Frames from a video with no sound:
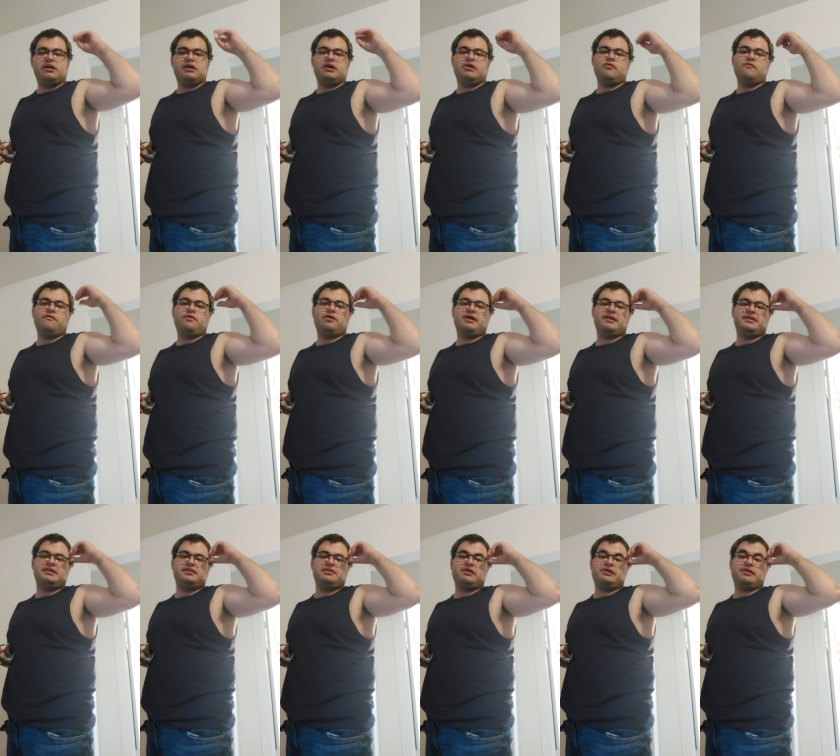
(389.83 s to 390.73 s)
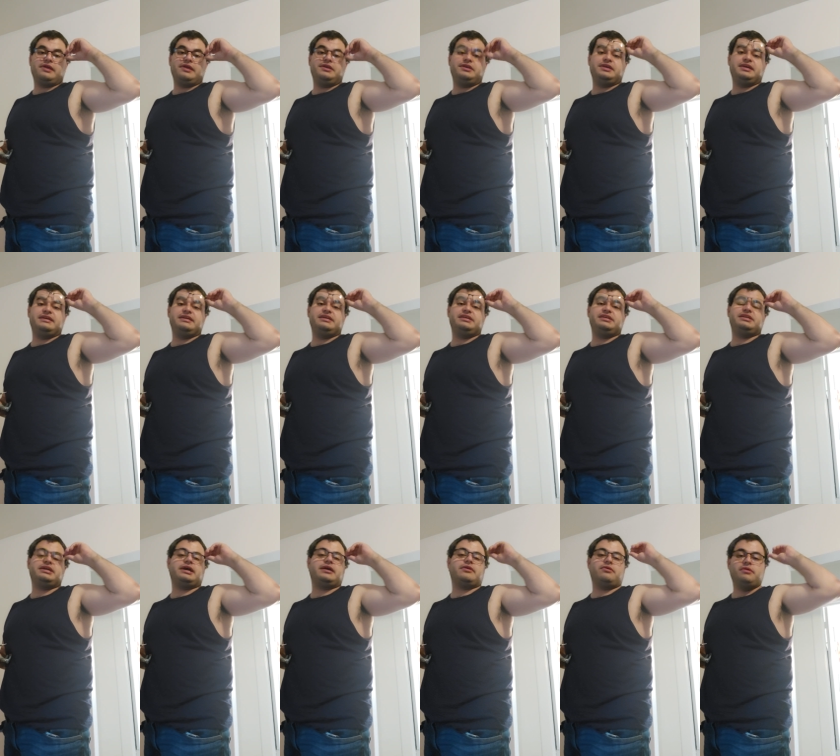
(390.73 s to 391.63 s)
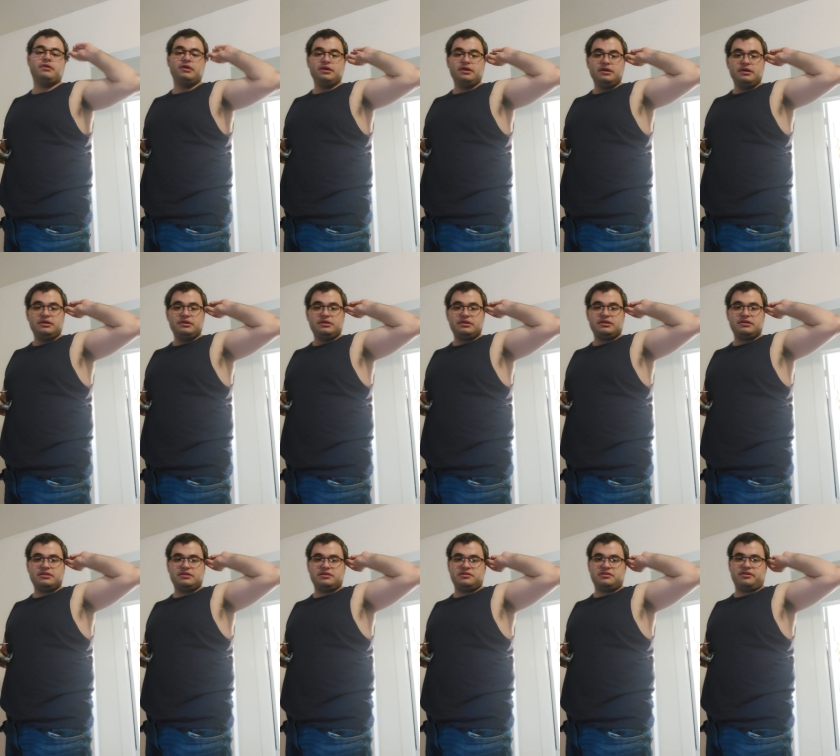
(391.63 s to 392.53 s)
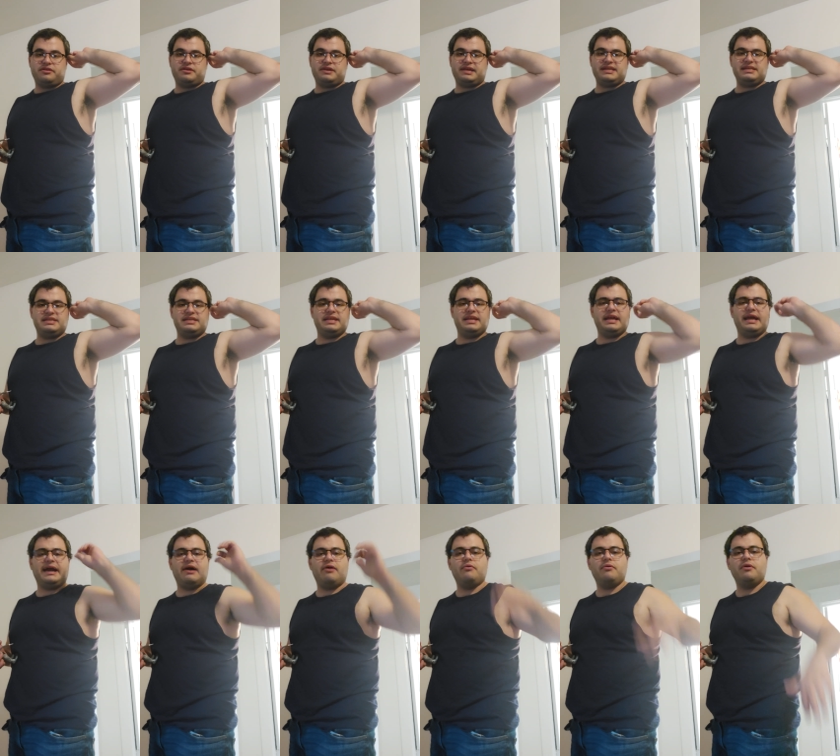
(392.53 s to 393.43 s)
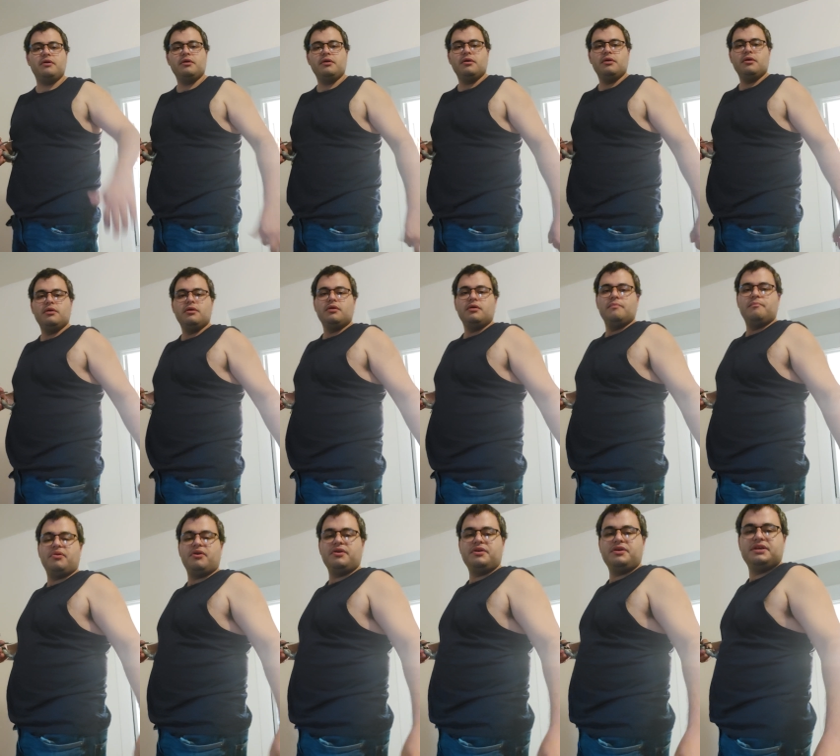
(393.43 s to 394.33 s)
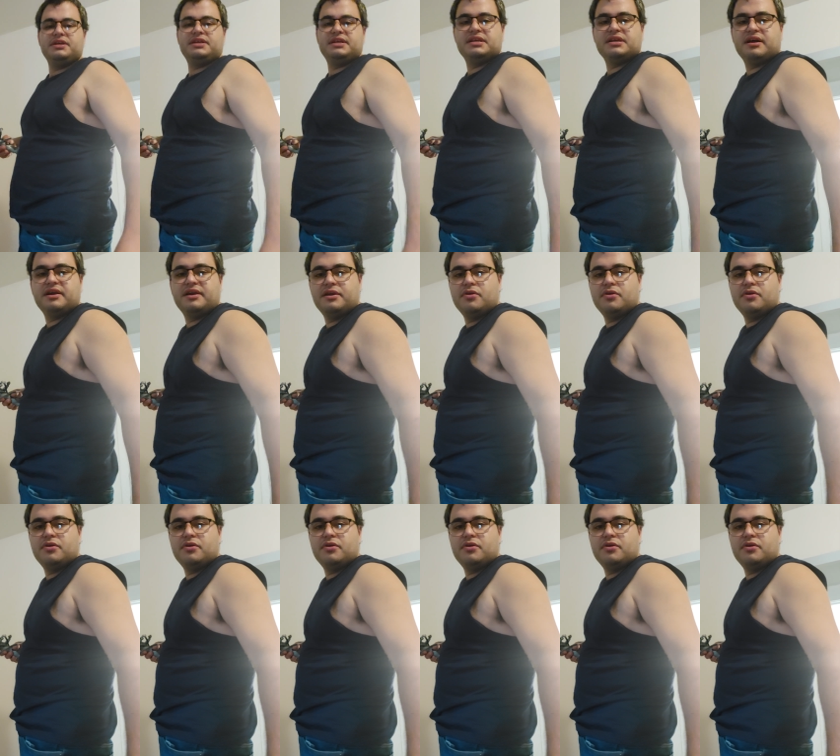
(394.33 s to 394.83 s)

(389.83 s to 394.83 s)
over on Snarky J's channel just to start testing out purchases on